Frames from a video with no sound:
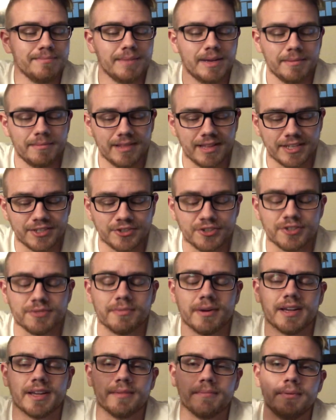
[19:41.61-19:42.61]
Maybe that's
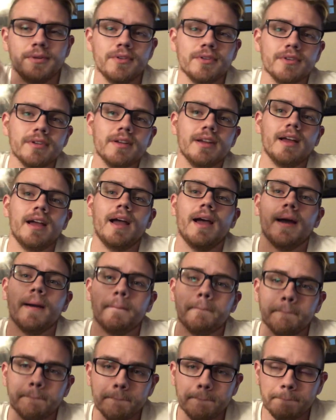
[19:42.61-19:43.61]
just my computer,
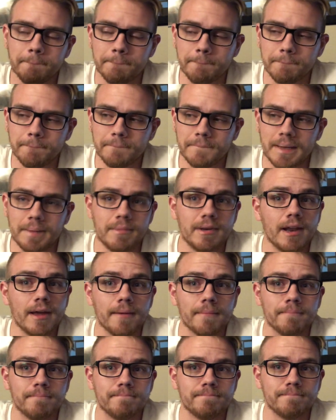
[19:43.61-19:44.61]
maybe
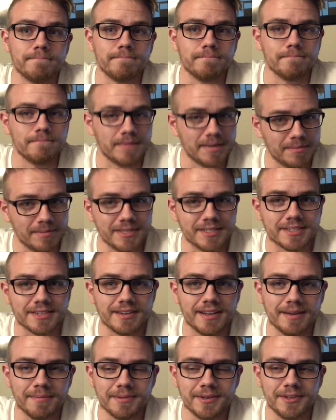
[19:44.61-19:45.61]
not. Maybe it's
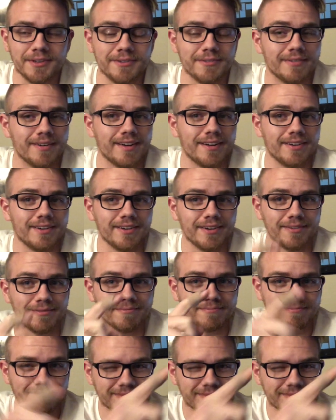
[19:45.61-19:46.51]
gonna happen to you, I don't know.